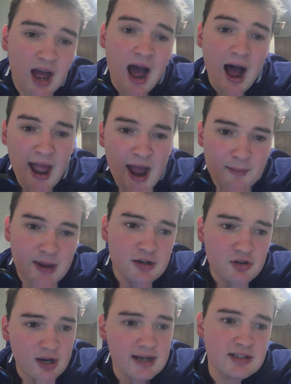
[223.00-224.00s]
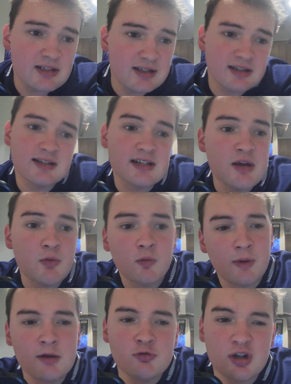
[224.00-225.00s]
I am interested to see what
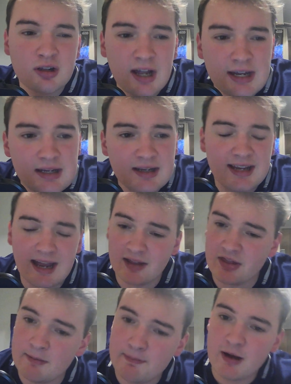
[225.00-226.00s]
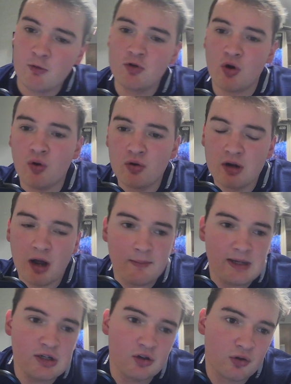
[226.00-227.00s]
Wales are like. Can they build on? I
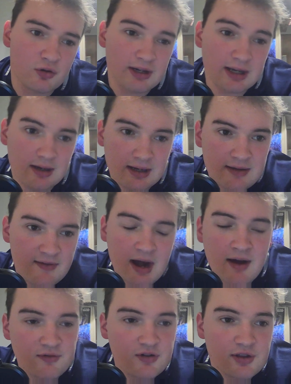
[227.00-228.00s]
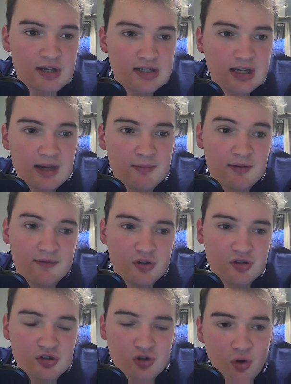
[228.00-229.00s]
mean, you look, even after this game, they've got
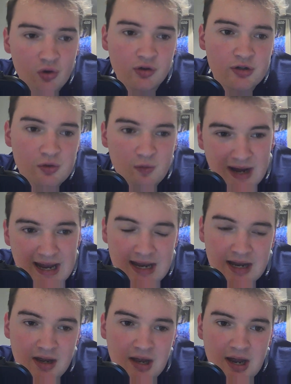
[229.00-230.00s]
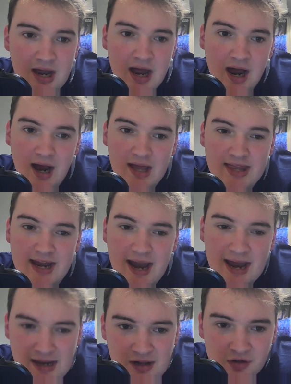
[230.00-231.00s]
Scotland away and then
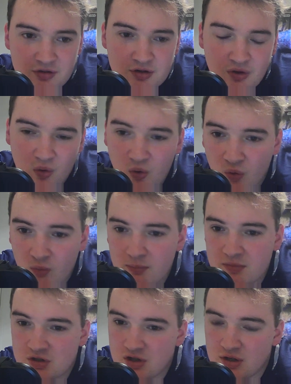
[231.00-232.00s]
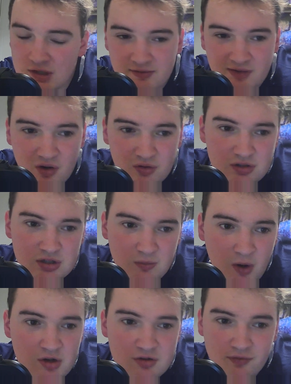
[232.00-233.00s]
England at home. So you've got to
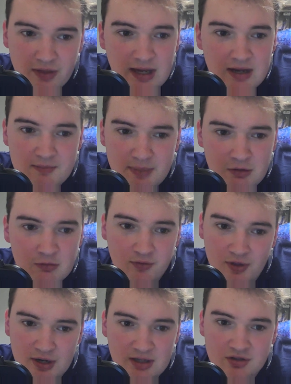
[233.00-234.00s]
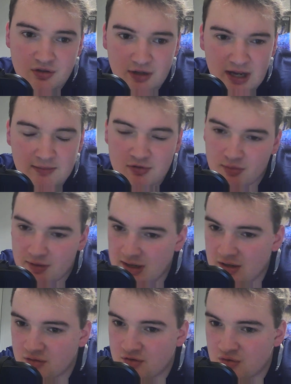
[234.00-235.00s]
wonder if they can build for the next 2 games with
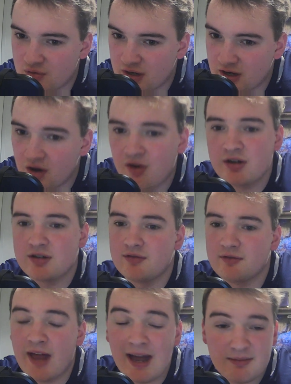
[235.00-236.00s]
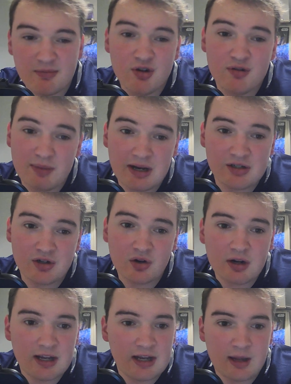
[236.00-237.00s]
England going to Cardiff. That could be a
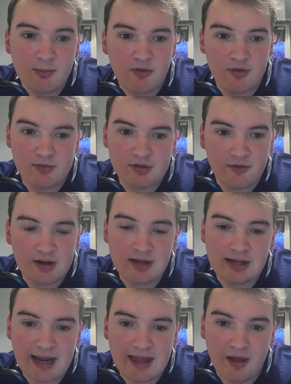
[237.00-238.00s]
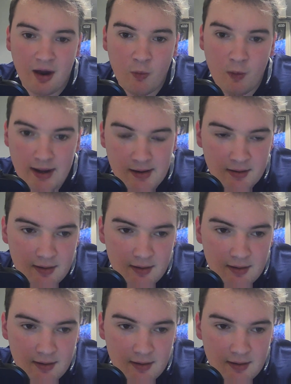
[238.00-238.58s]
target game for them to finally get that win.